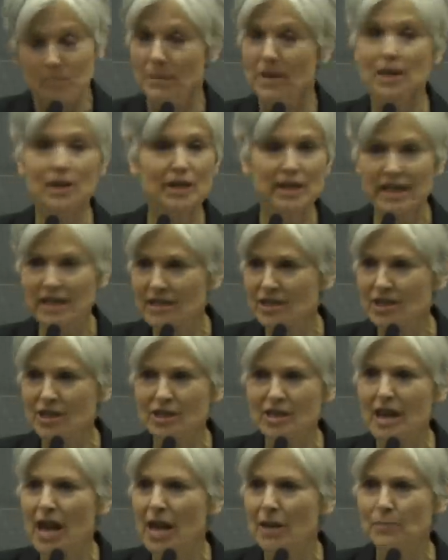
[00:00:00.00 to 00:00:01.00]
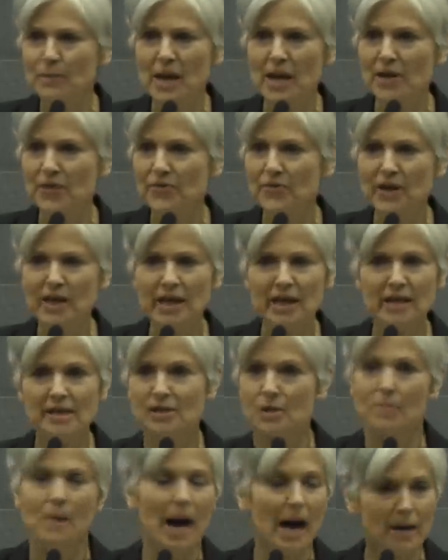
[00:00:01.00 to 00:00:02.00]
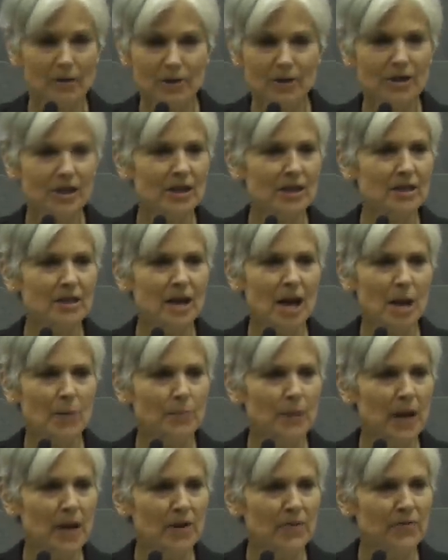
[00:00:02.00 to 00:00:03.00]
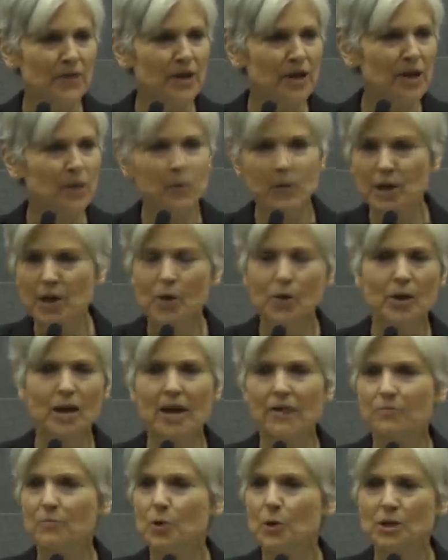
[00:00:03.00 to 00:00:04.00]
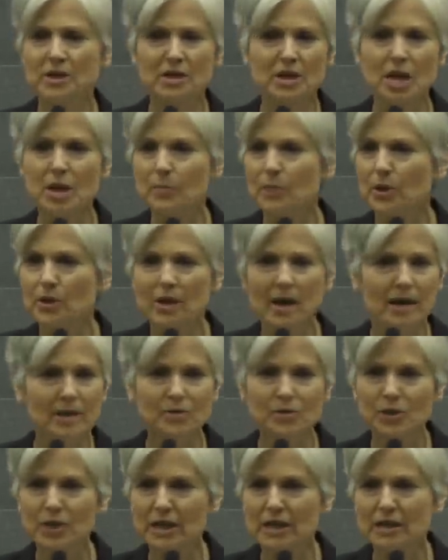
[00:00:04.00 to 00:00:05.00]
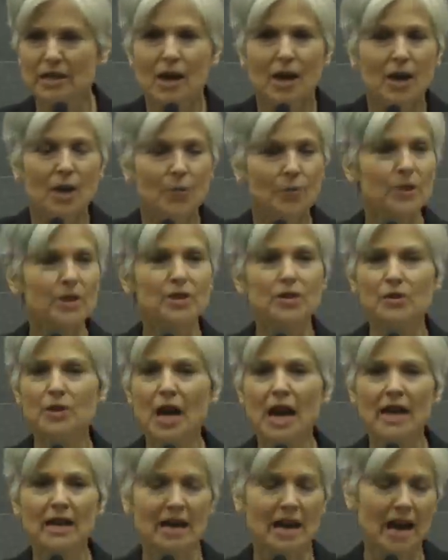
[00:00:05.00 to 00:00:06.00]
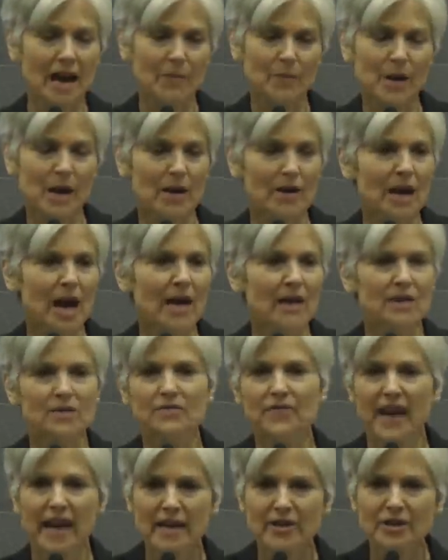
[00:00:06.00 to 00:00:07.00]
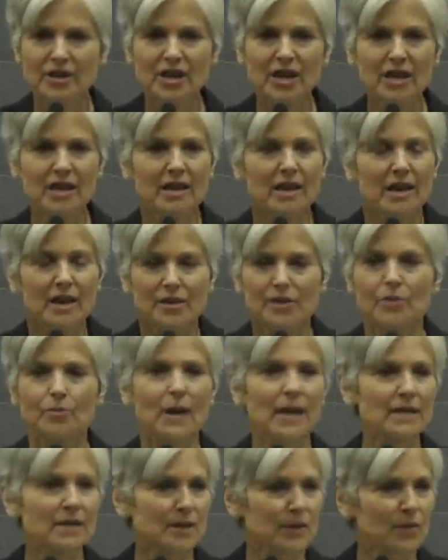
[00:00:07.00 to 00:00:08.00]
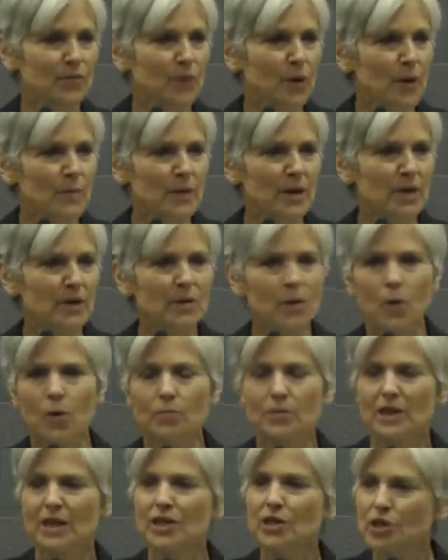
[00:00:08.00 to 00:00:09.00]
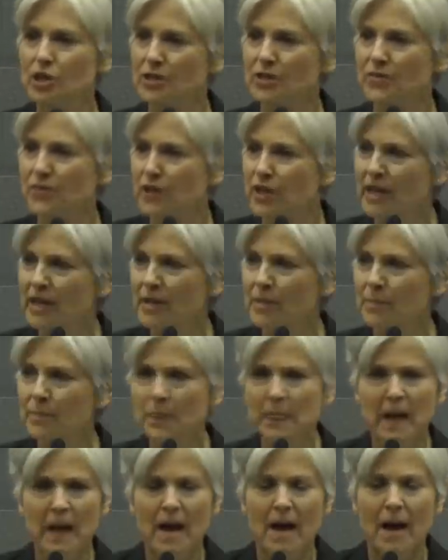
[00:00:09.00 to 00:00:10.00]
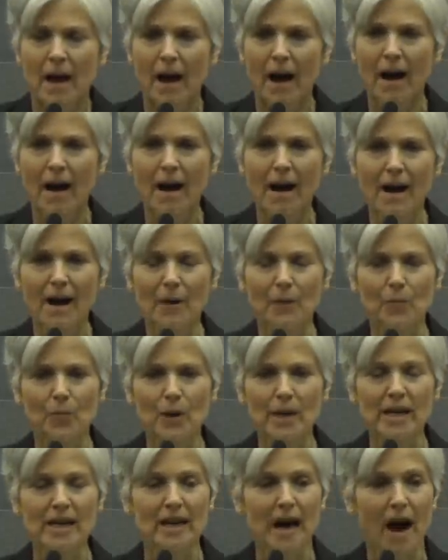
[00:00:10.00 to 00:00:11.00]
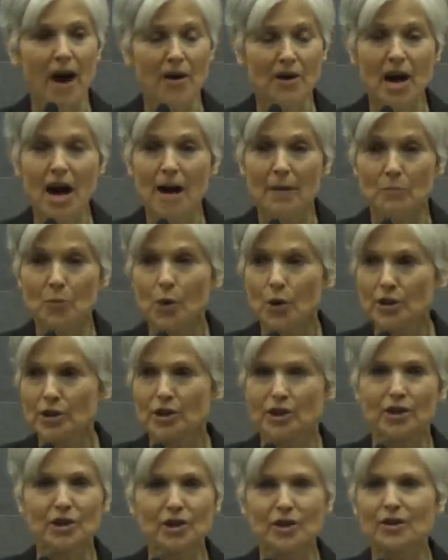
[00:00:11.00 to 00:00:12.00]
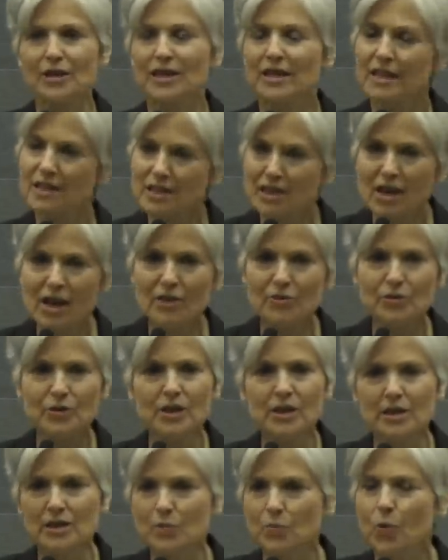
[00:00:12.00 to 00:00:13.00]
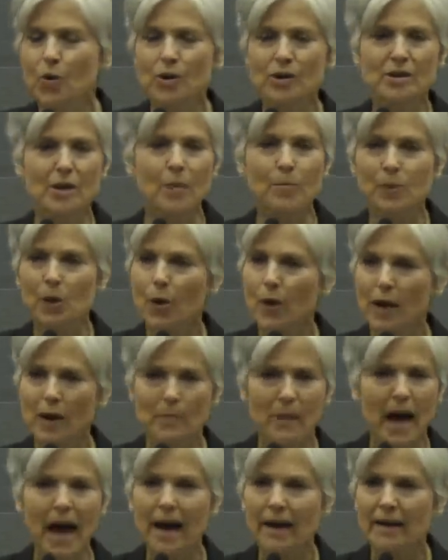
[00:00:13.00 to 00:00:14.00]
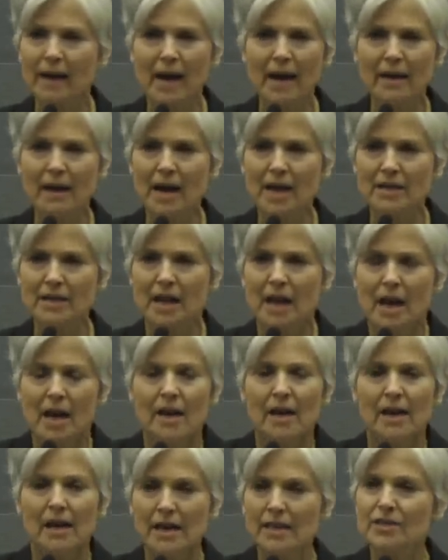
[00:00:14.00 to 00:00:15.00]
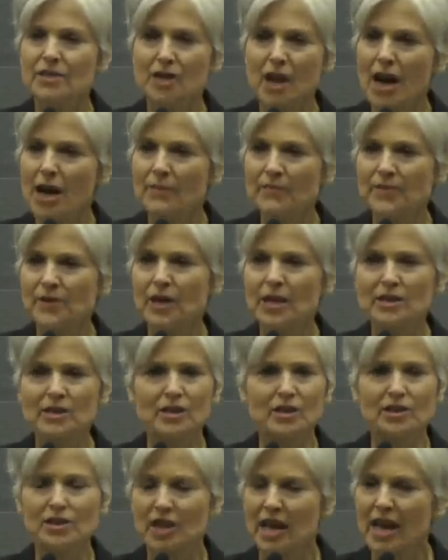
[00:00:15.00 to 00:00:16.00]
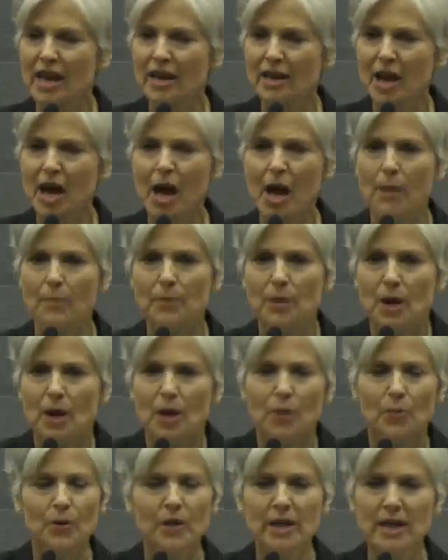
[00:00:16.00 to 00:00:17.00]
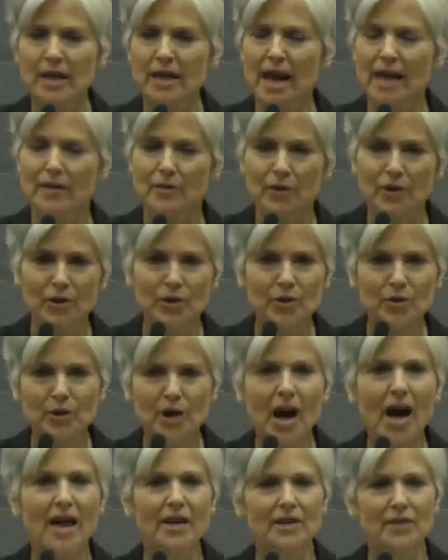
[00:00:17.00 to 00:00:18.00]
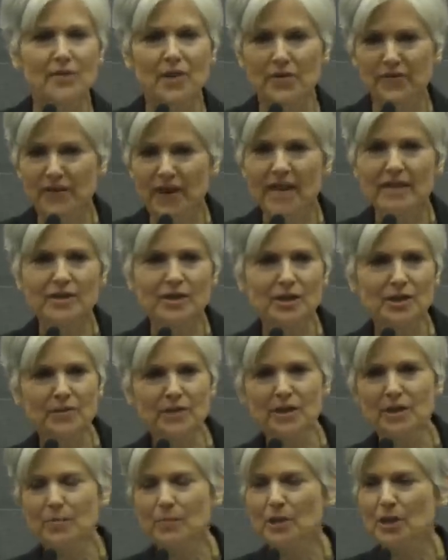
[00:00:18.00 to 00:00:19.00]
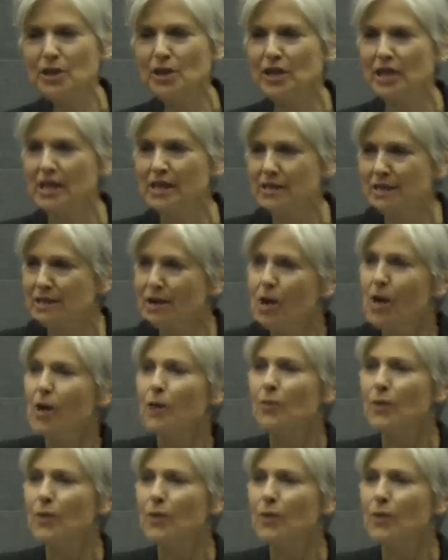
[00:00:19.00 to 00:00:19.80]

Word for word: Middle East is not benefiting, democracy is not benefiting, we don't have more stable countries, we, do not, we are not advancing the rights of women or religious freedom, uh, we are not more secure in this country, these wars are blowing back at us. It's time for us to stand up. We need a new kind of offensive in the Middle East.